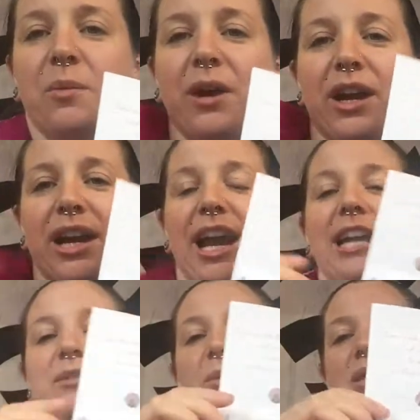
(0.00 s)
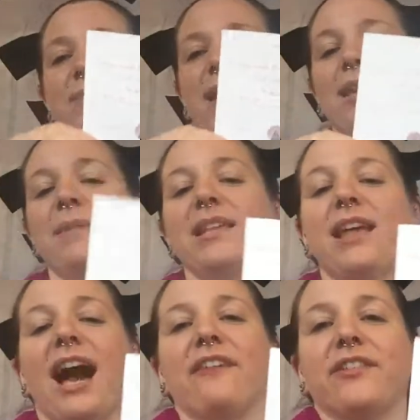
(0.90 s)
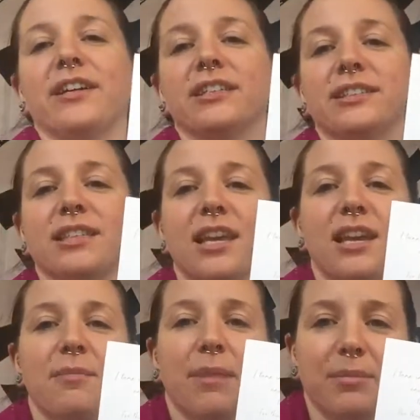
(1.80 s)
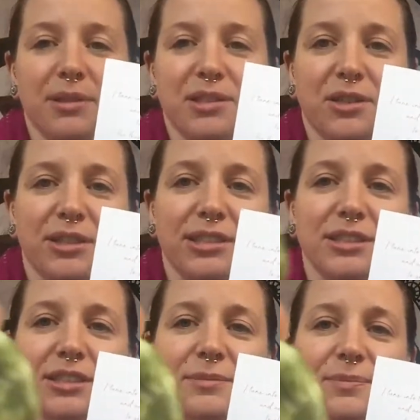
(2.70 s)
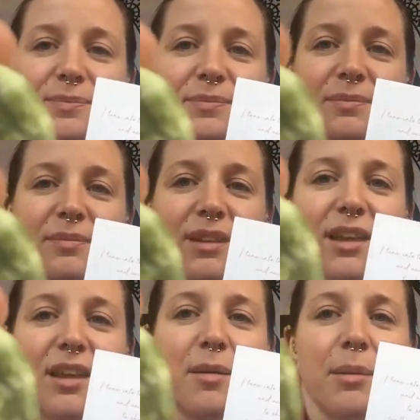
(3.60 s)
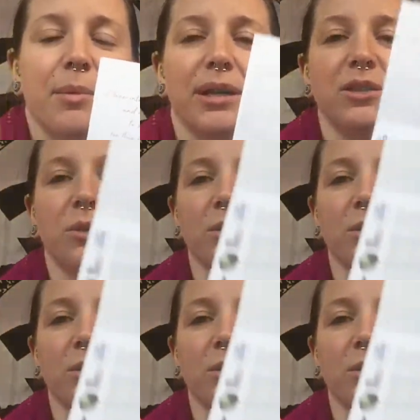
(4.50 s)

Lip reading: wear it. And what's making me laugh is, remember this crystal? Remember I